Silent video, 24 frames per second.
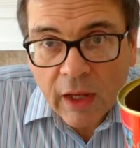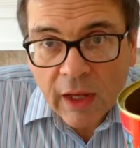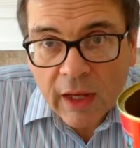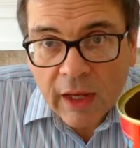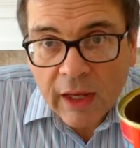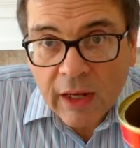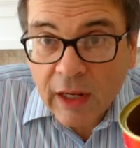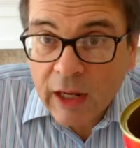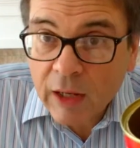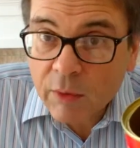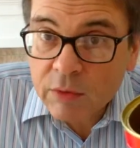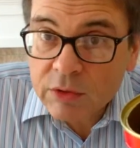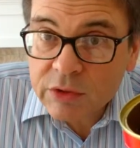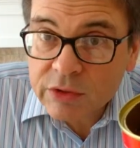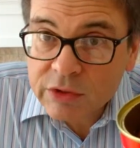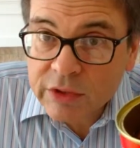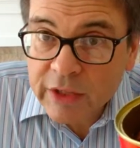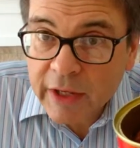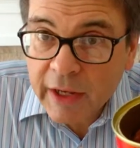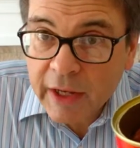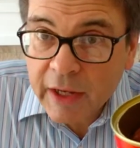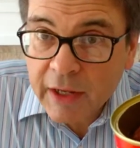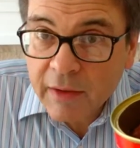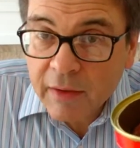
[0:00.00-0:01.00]
And I would
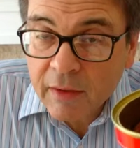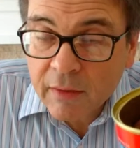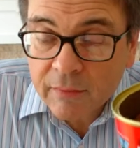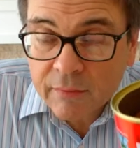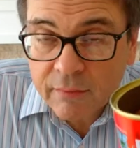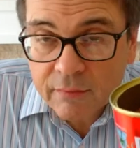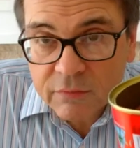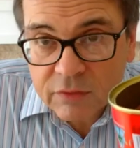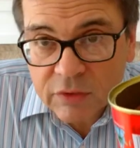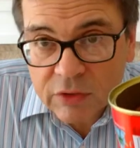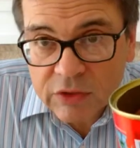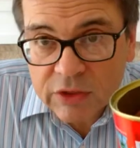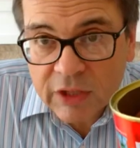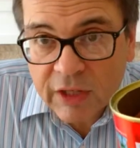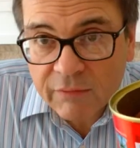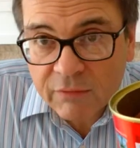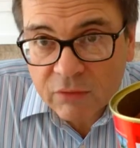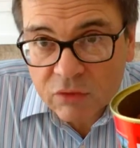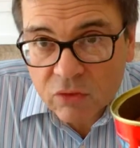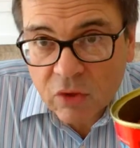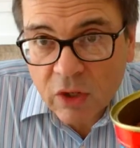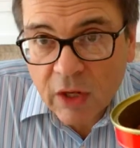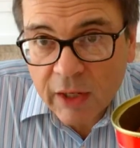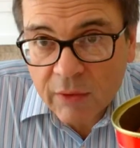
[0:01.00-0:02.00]
say, since I
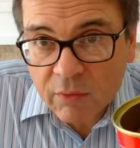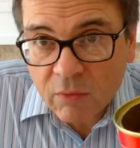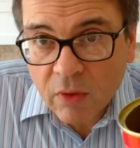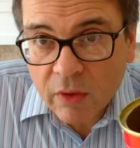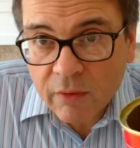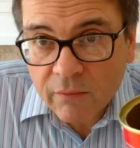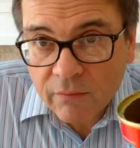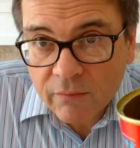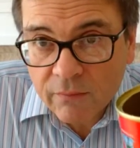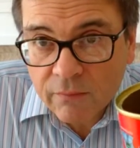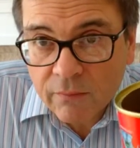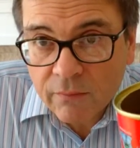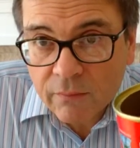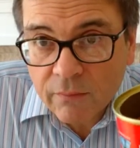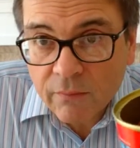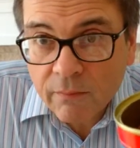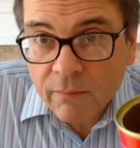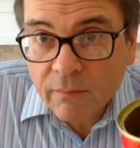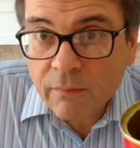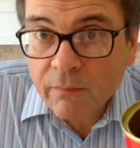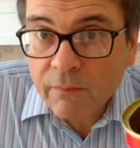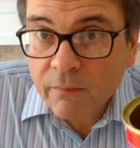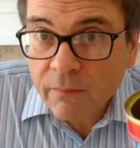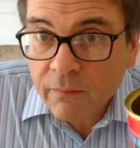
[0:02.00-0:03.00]
haven't tried one,
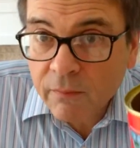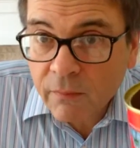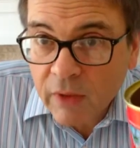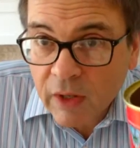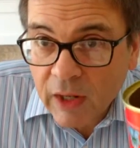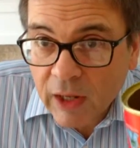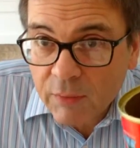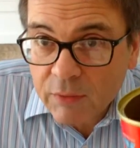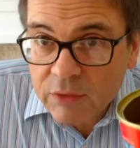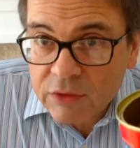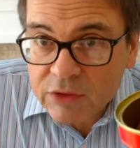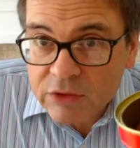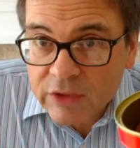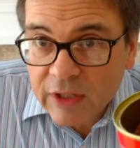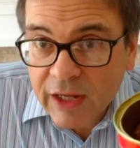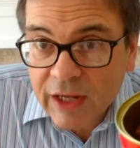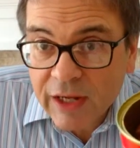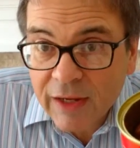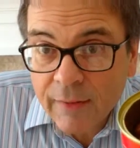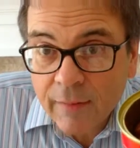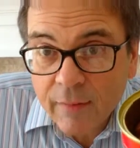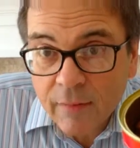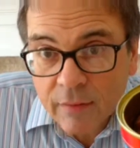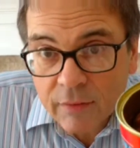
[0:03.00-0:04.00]
but I would
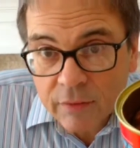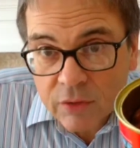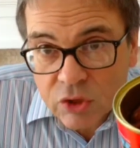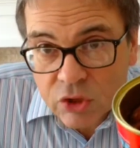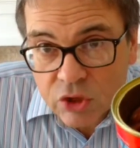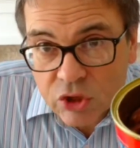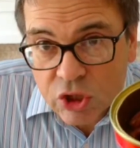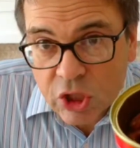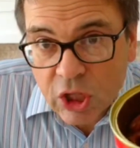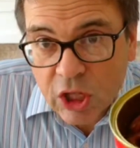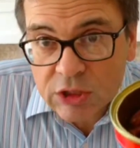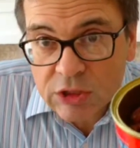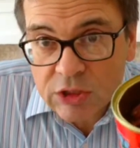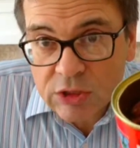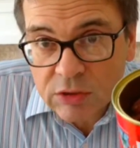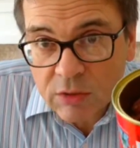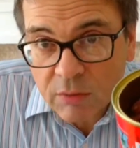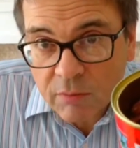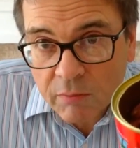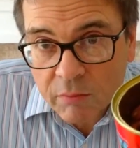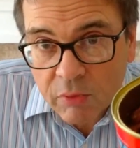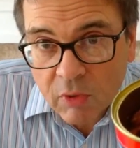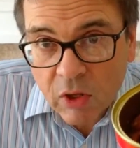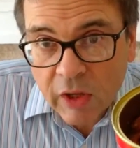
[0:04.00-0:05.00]
say just
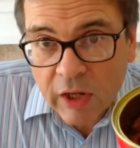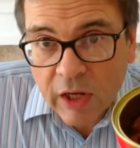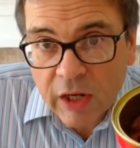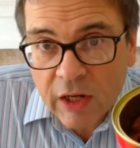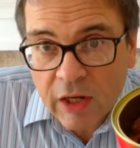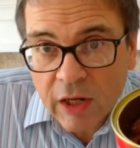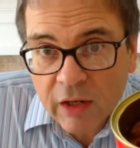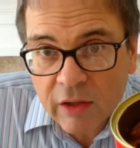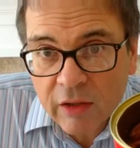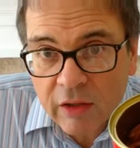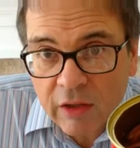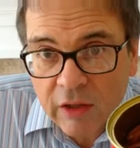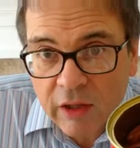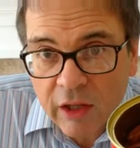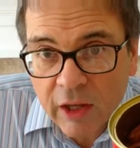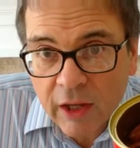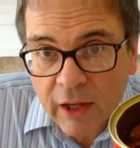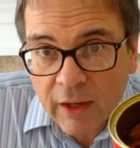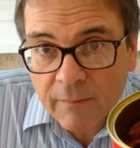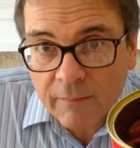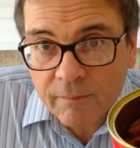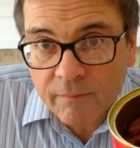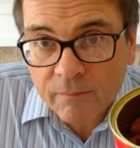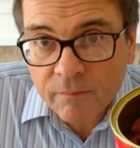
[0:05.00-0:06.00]
plain out of the
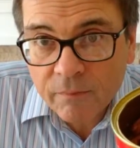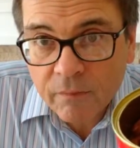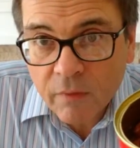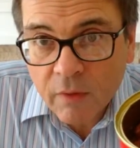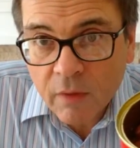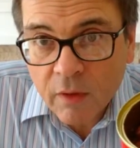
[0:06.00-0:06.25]
can.